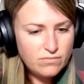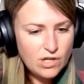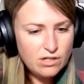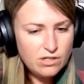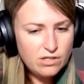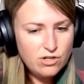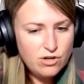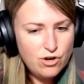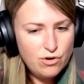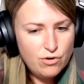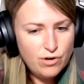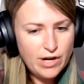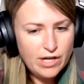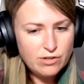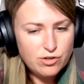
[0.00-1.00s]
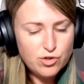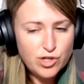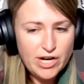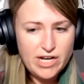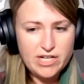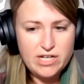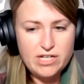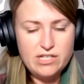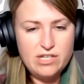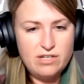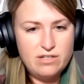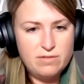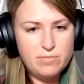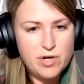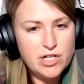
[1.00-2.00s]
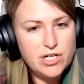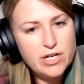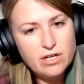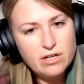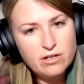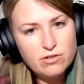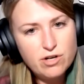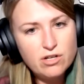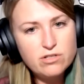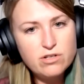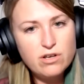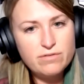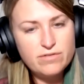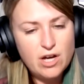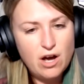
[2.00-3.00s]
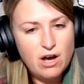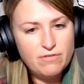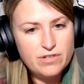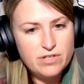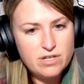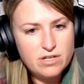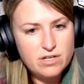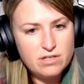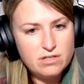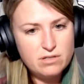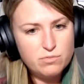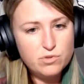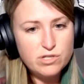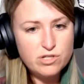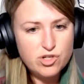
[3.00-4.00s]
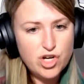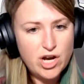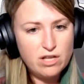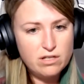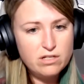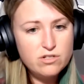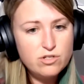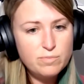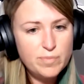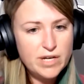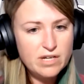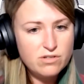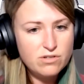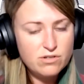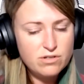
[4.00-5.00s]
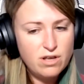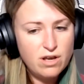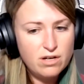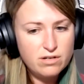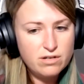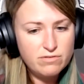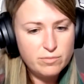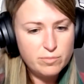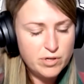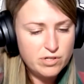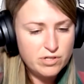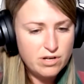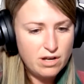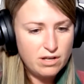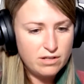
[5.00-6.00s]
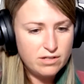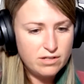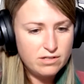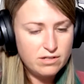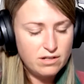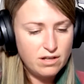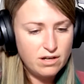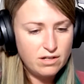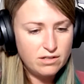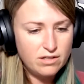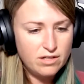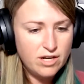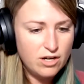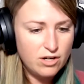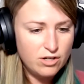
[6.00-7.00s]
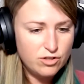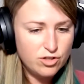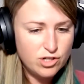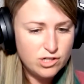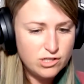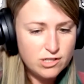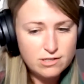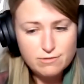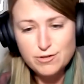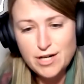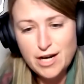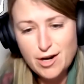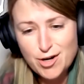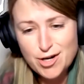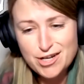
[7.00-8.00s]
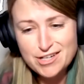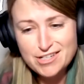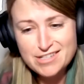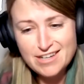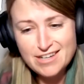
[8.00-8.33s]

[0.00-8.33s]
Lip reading: and create consistent marketing across all of the offices was a challenge, because there's a lot of different personalities and a lot of characters in different areas